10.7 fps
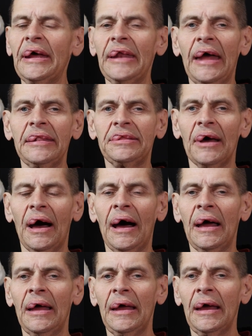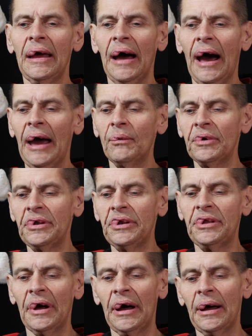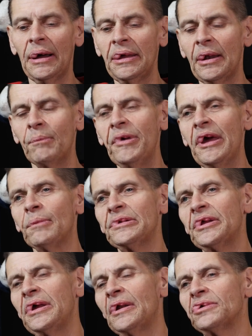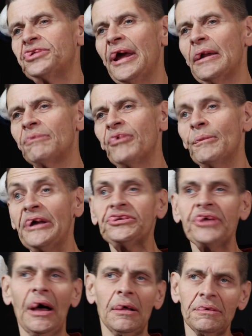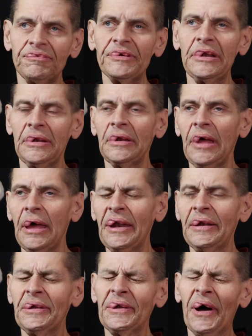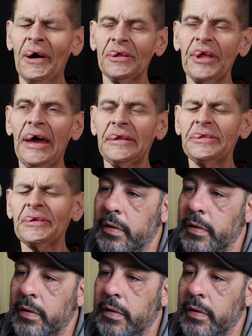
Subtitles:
And that I would, be able to, stand up for myself and all that.